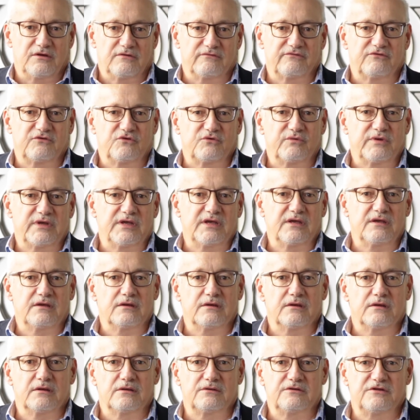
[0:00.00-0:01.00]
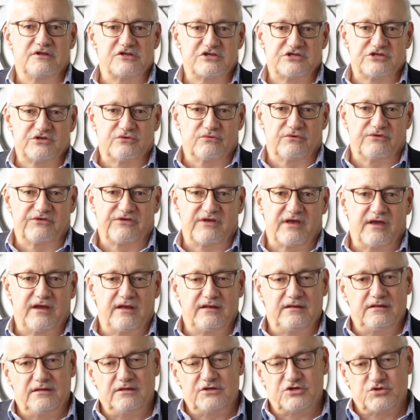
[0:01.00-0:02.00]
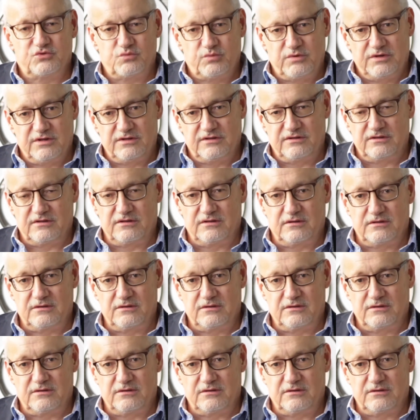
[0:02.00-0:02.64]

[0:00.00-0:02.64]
of doing digital signage with